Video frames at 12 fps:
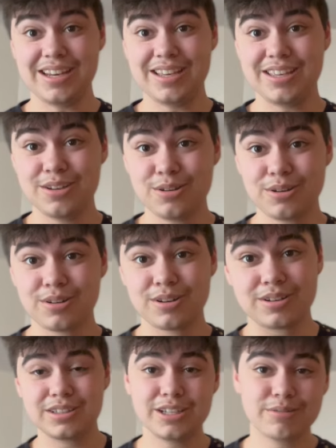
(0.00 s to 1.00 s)
it here
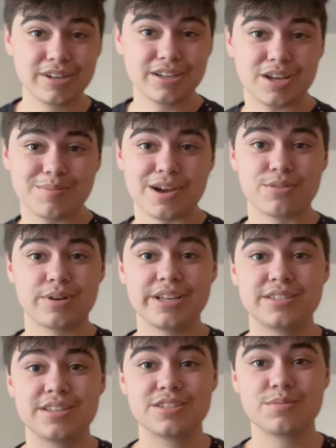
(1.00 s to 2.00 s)
lyric about
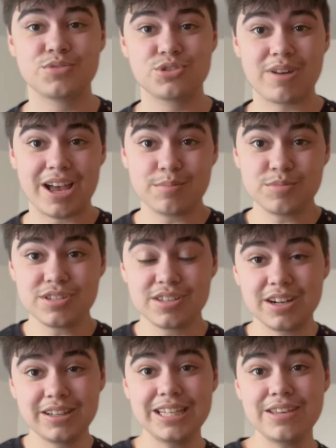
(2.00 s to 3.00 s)
racism, so I'm just
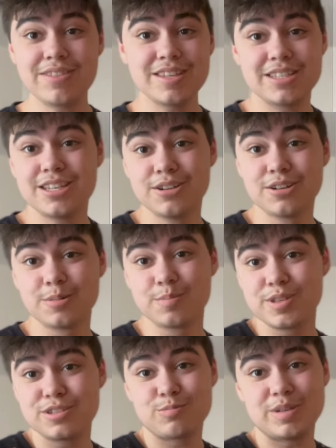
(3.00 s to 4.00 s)
gonna leave this here.
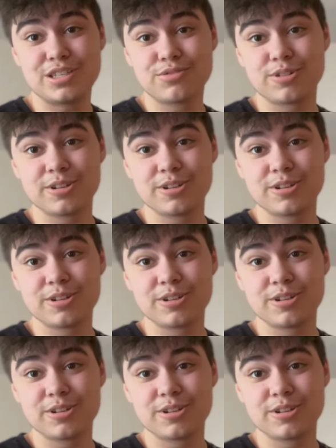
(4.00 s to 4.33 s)
This speaks for